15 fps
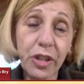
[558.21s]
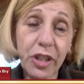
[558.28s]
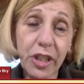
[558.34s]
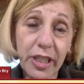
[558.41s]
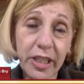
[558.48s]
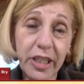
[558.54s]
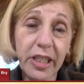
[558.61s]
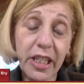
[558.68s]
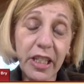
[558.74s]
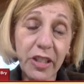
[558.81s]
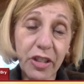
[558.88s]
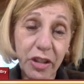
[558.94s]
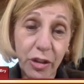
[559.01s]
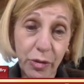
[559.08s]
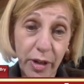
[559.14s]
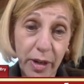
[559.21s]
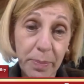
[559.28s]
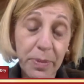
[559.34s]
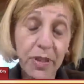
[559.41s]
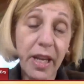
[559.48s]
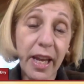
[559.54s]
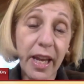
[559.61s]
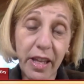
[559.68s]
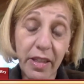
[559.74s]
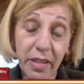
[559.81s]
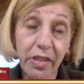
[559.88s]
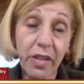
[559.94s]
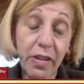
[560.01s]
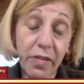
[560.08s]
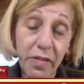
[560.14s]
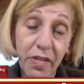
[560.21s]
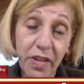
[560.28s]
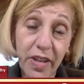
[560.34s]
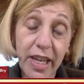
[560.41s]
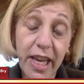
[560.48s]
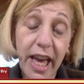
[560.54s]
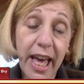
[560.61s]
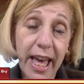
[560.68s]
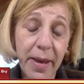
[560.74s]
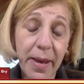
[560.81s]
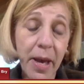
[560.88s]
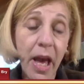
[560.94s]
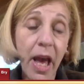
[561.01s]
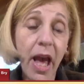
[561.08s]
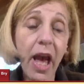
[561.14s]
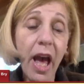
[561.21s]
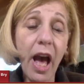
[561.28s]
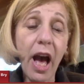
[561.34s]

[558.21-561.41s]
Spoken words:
UCSD, Scripps, and the VA.